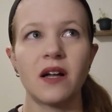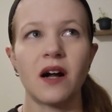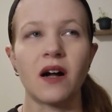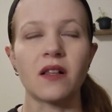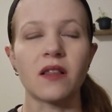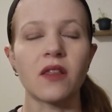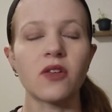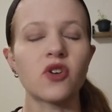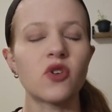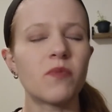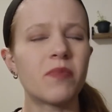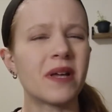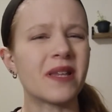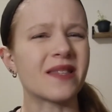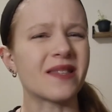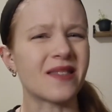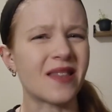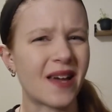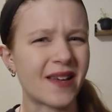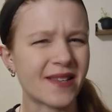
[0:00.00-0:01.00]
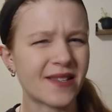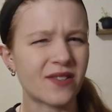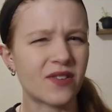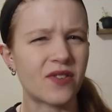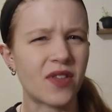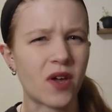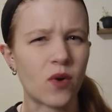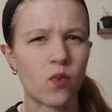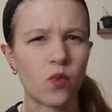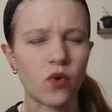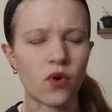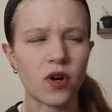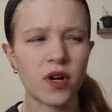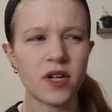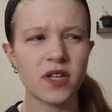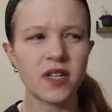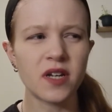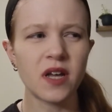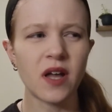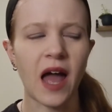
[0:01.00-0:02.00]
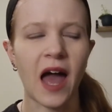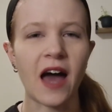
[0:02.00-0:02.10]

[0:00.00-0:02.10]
a little bit less than they would